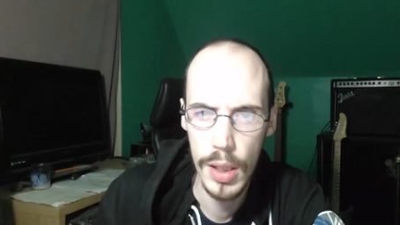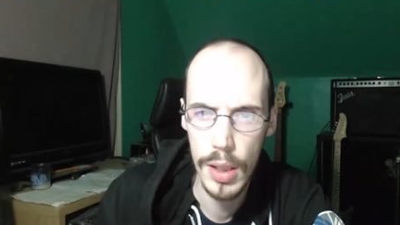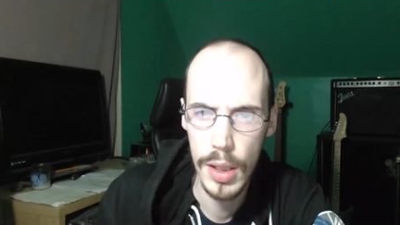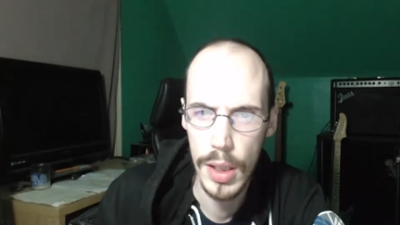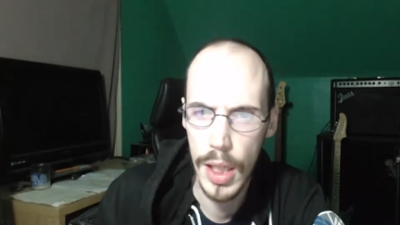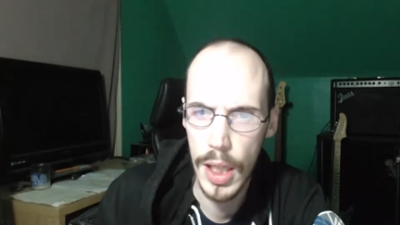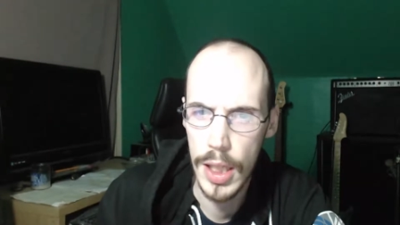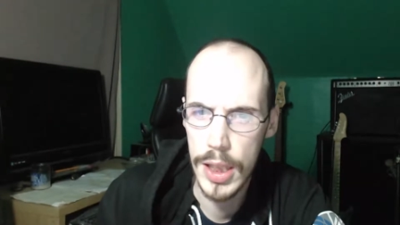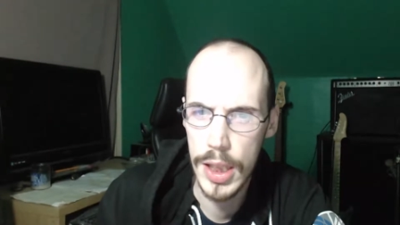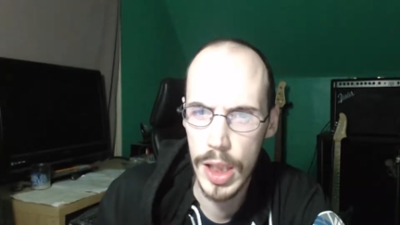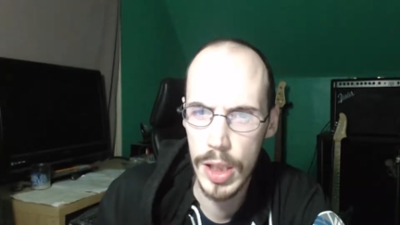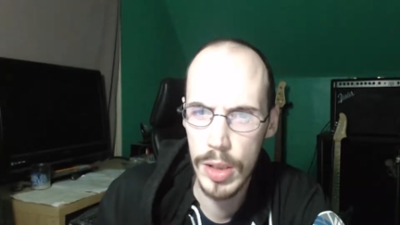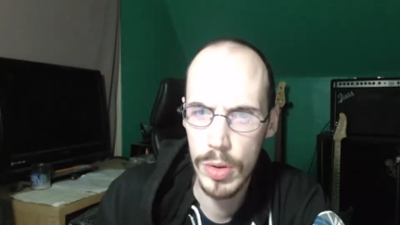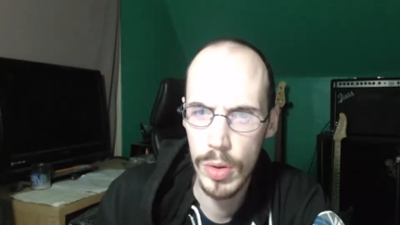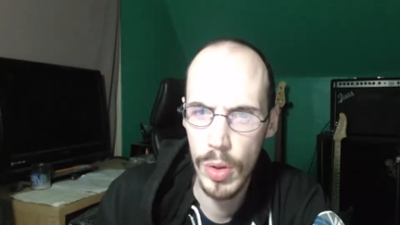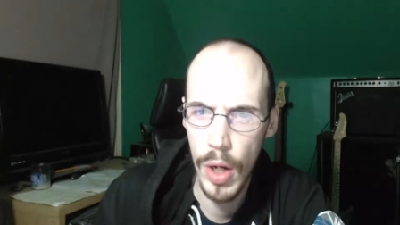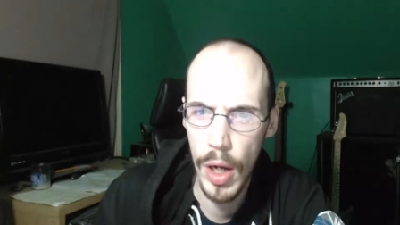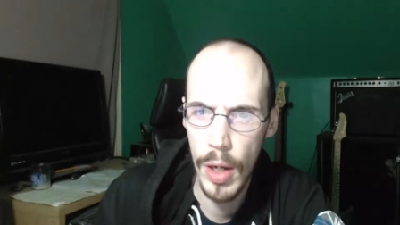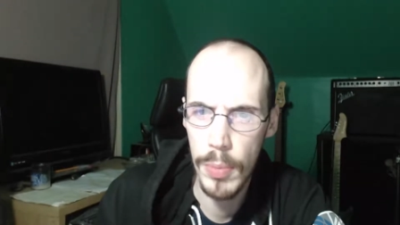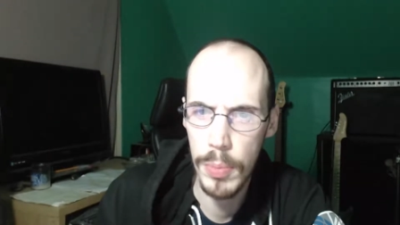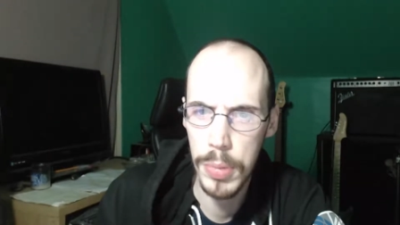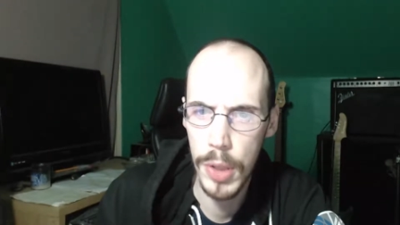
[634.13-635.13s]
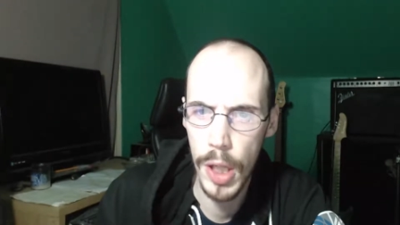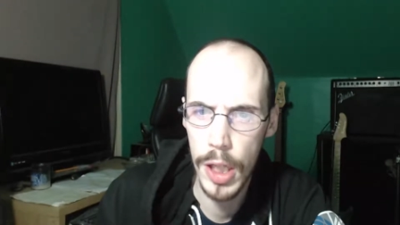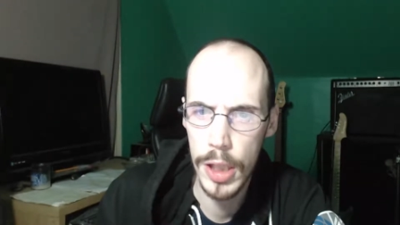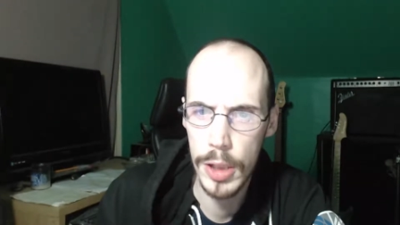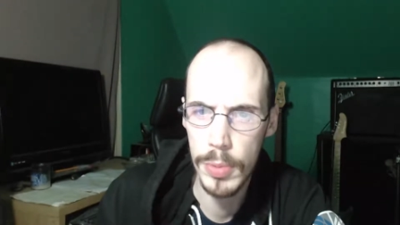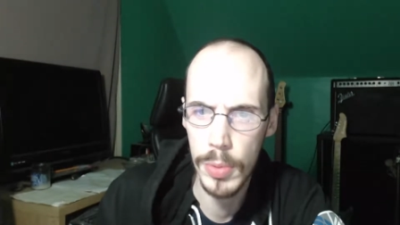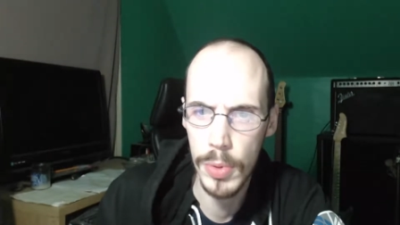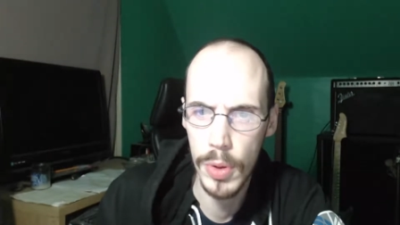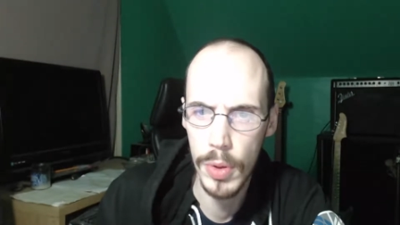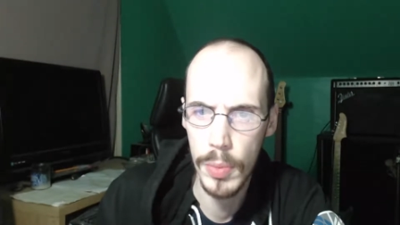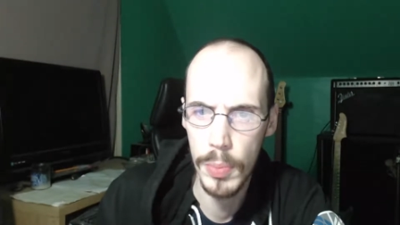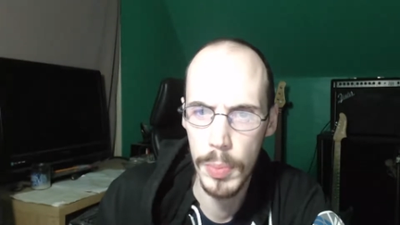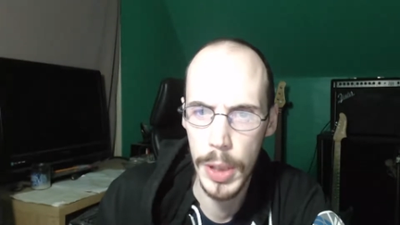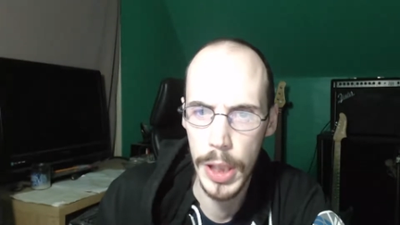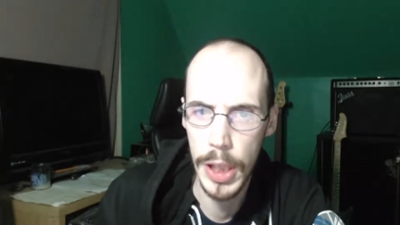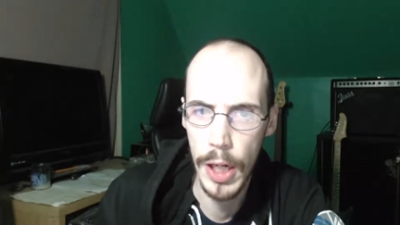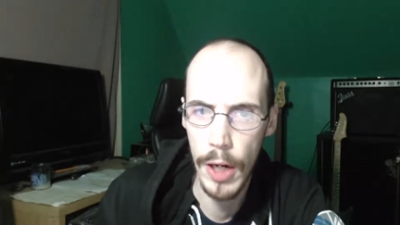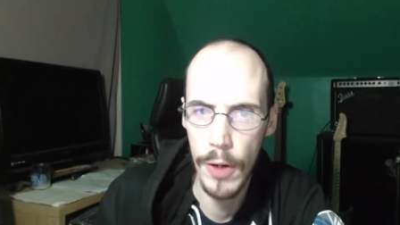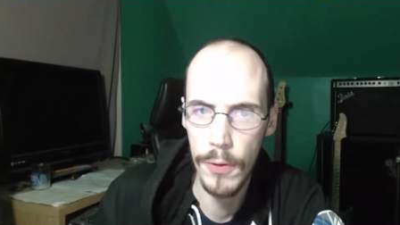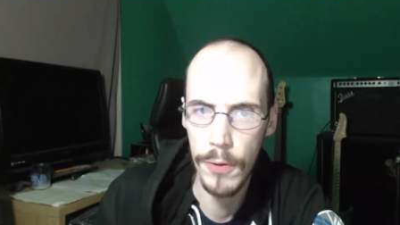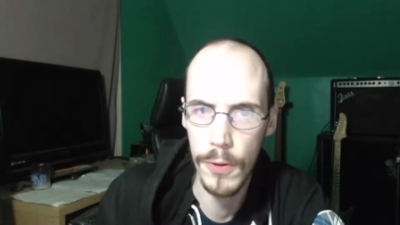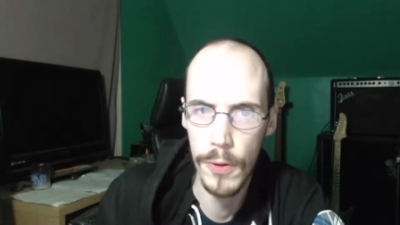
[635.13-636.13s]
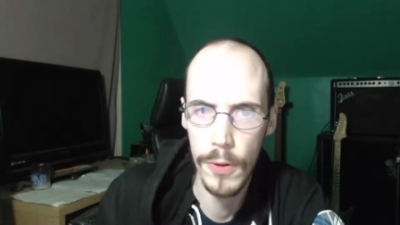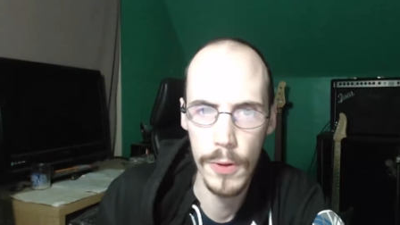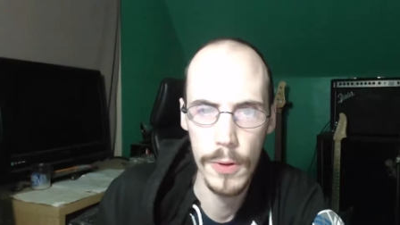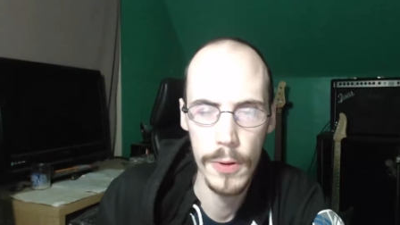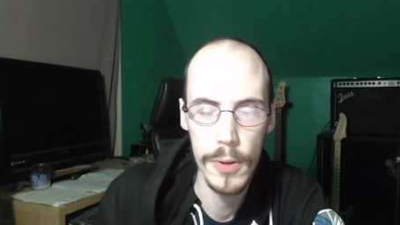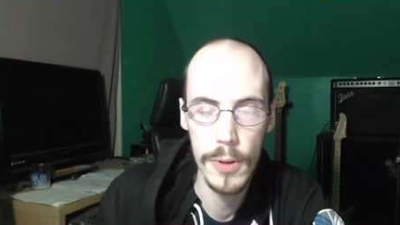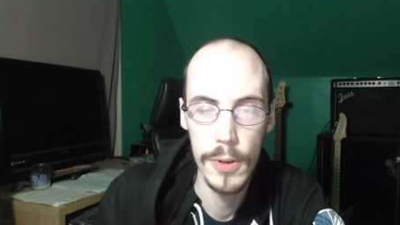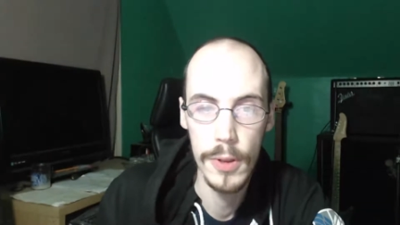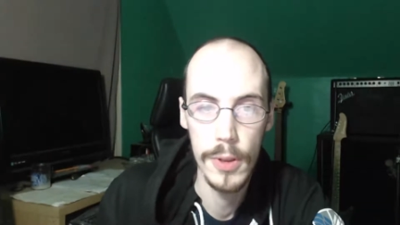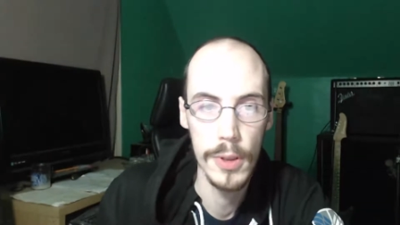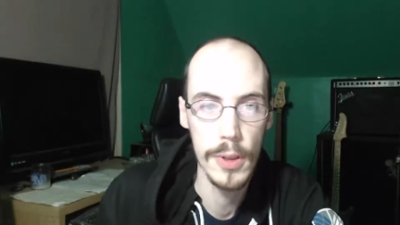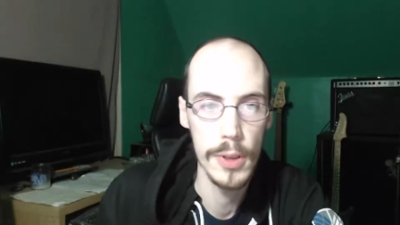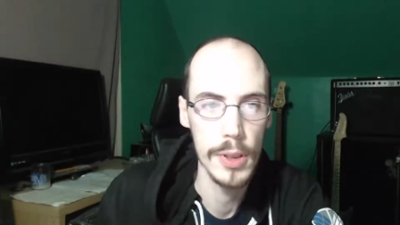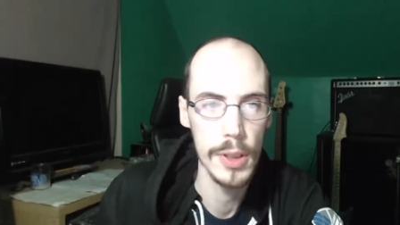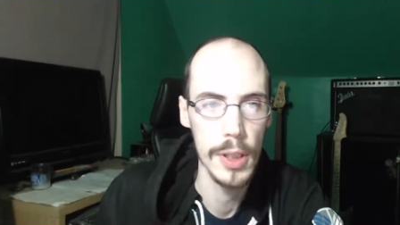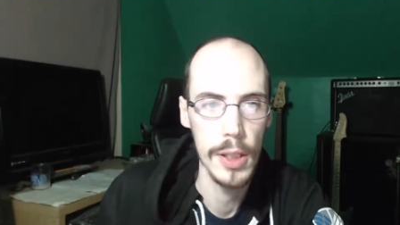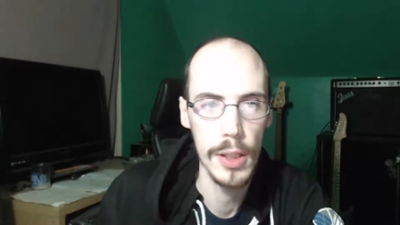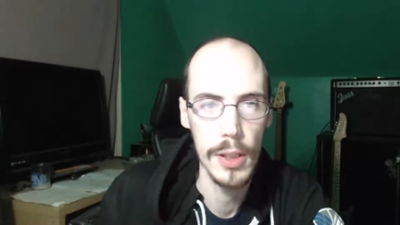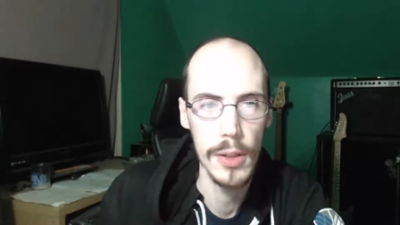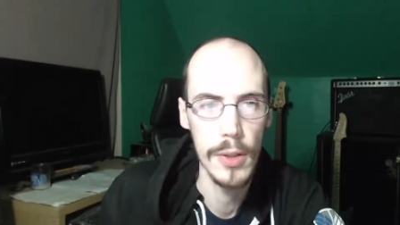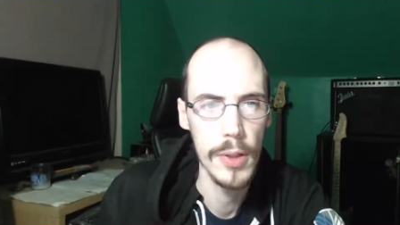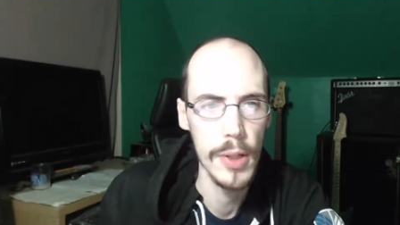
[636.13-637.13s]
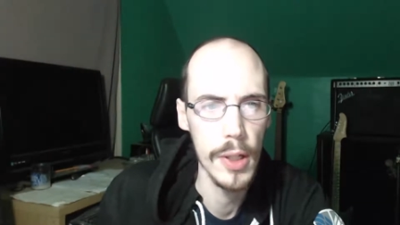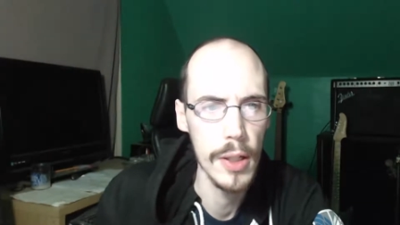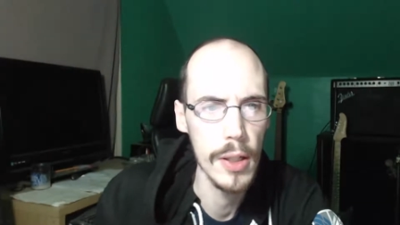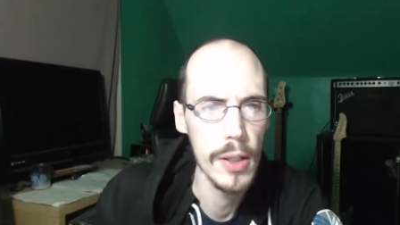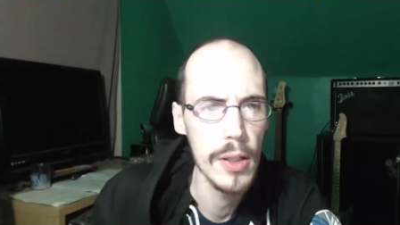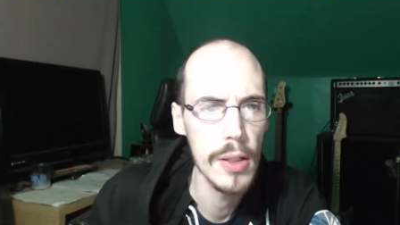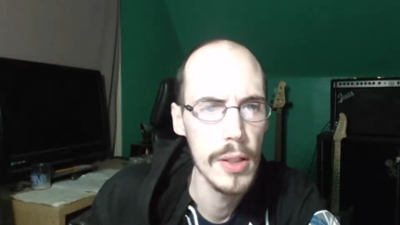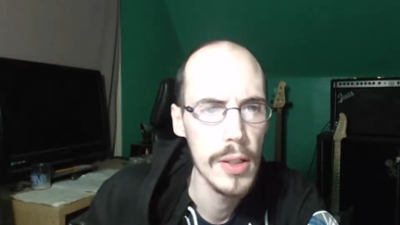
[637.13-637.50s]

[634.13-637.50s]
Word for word: That seems quite plausible. Be careful. Like, okay.